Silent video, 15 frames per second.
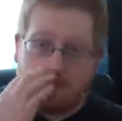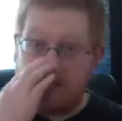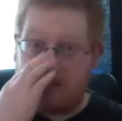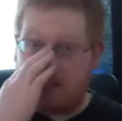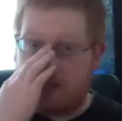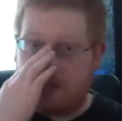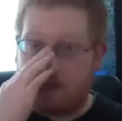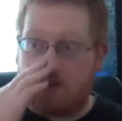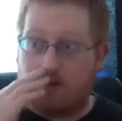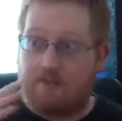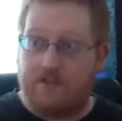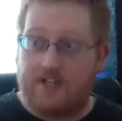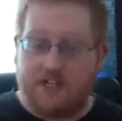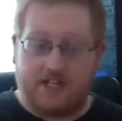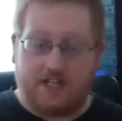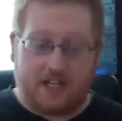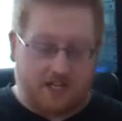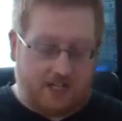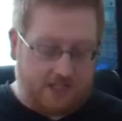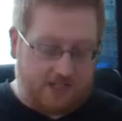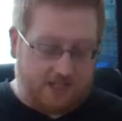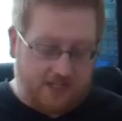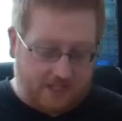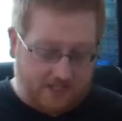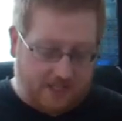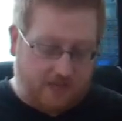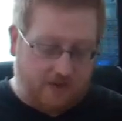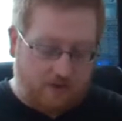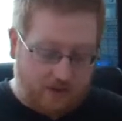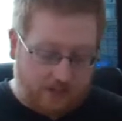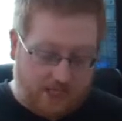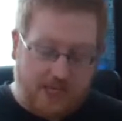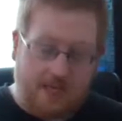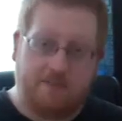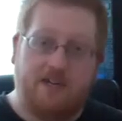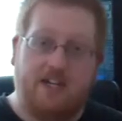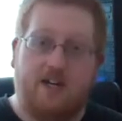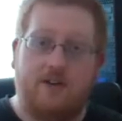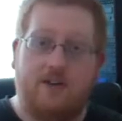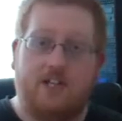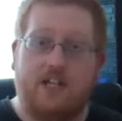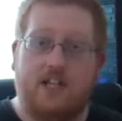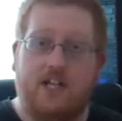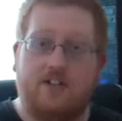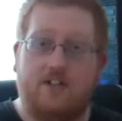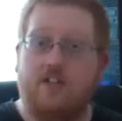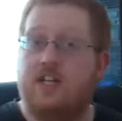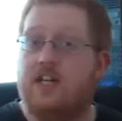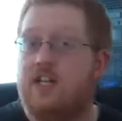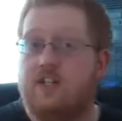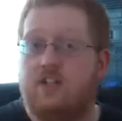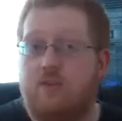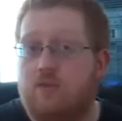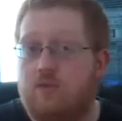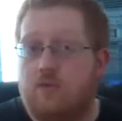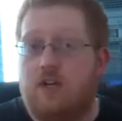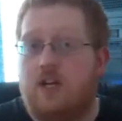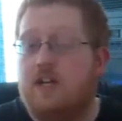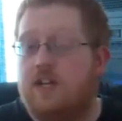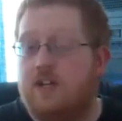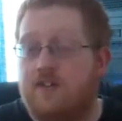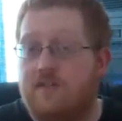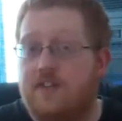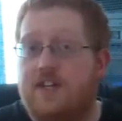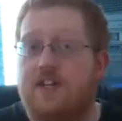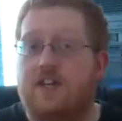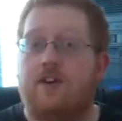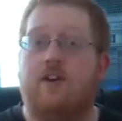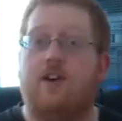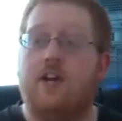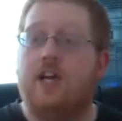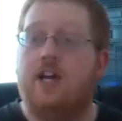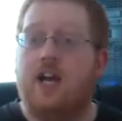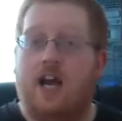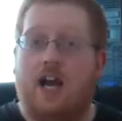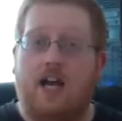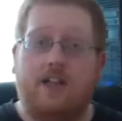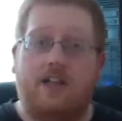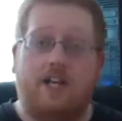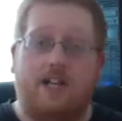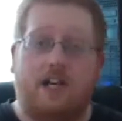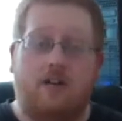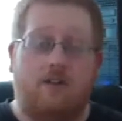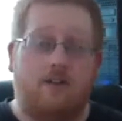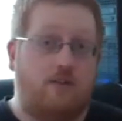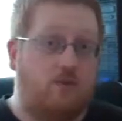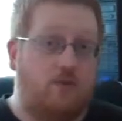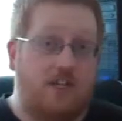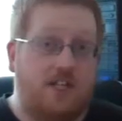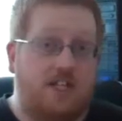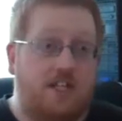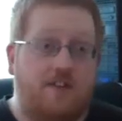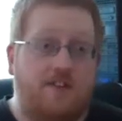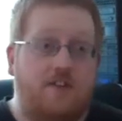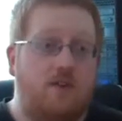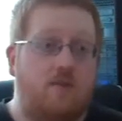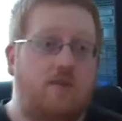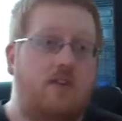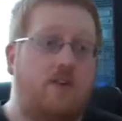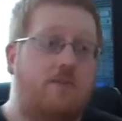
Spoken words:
So I figured I'll get all the games out in the collection and do a little video, and then I'll do these in the future